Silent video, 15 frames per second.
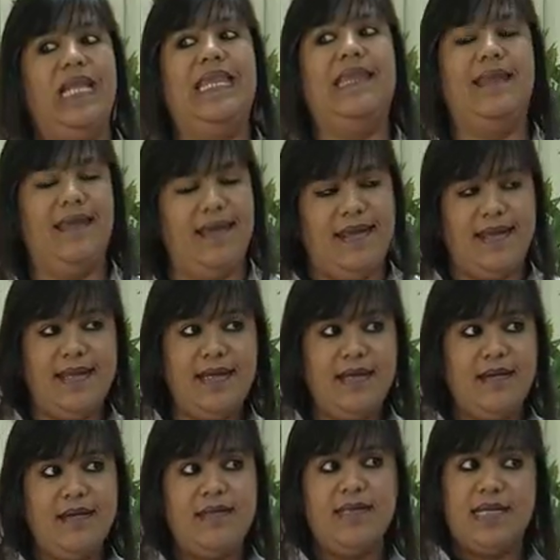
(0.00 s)
need
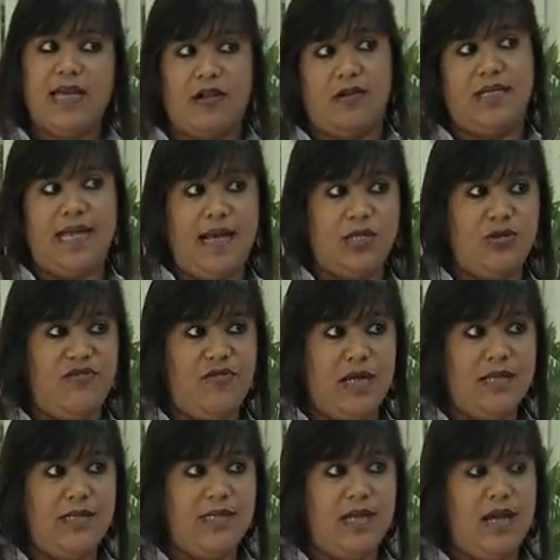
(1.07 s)
to get our tax
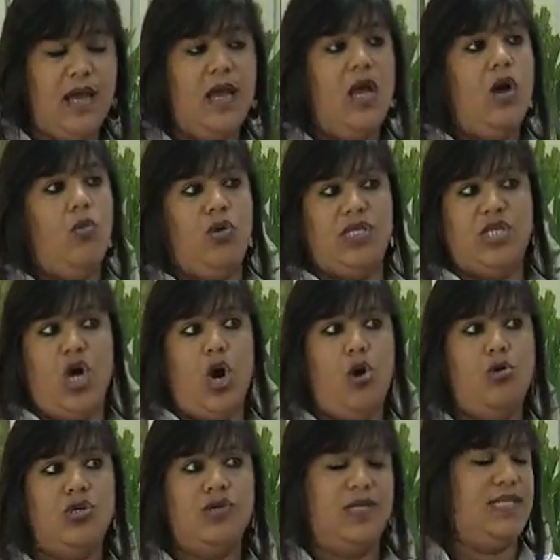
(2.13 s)
refunds, what's
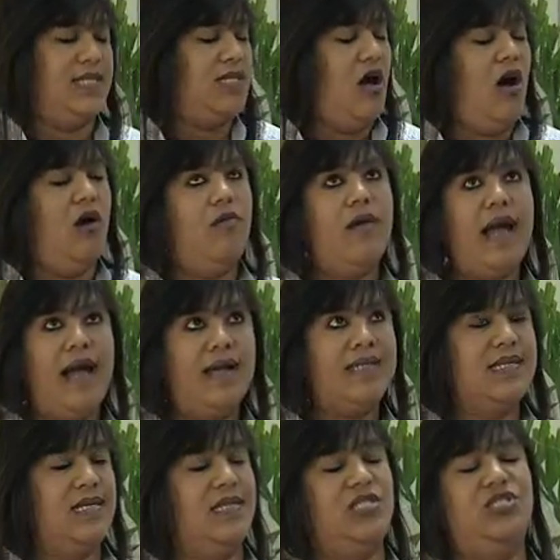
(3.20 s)
owed to us. That's all we're
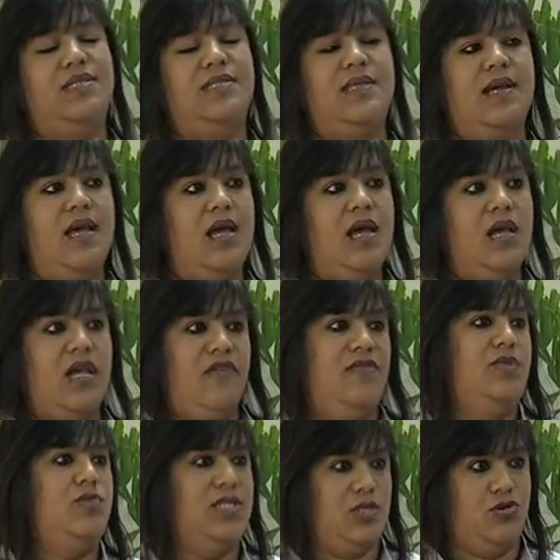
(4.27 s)
asking, is just give
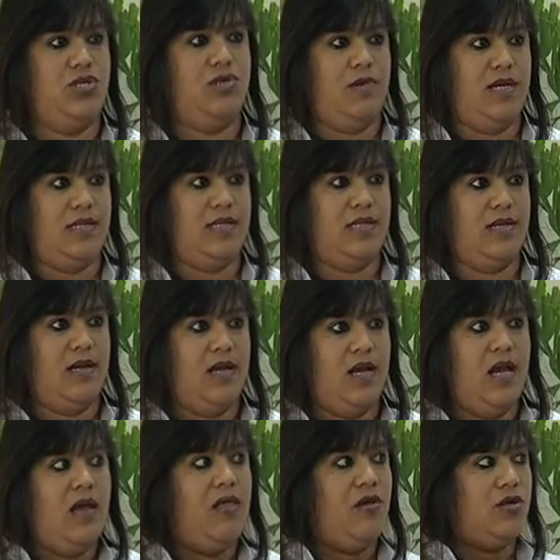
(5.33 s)
us what's owed to us.
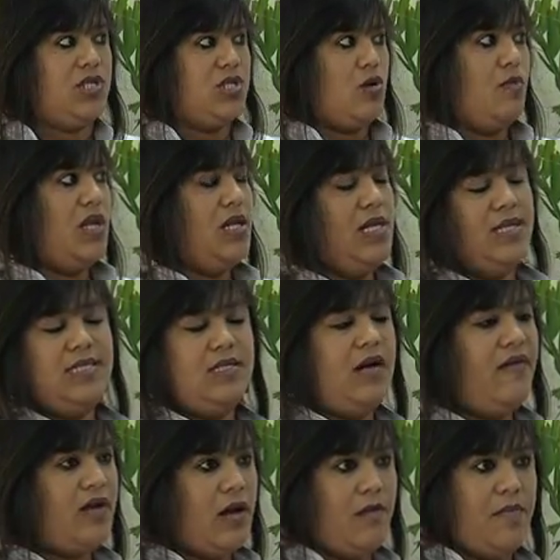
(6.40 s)
There's so many that still
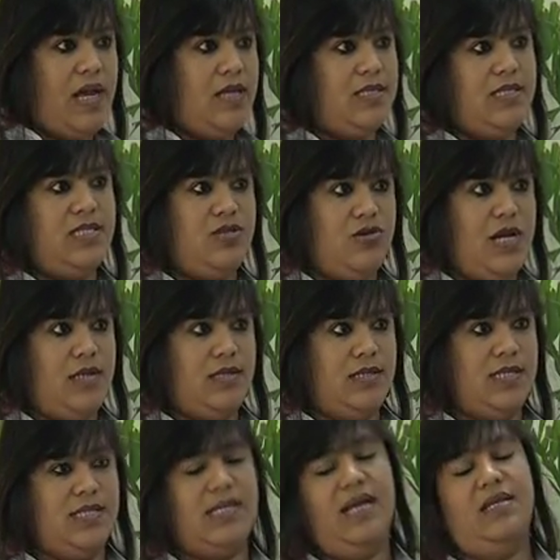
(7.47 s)
haven't gotten paid since
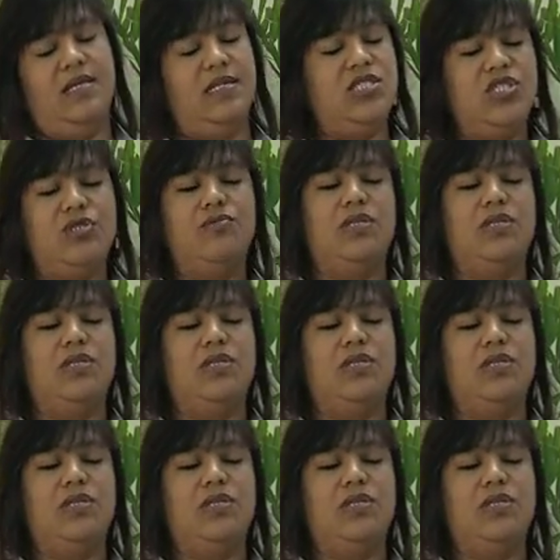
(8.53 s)
2006. It's just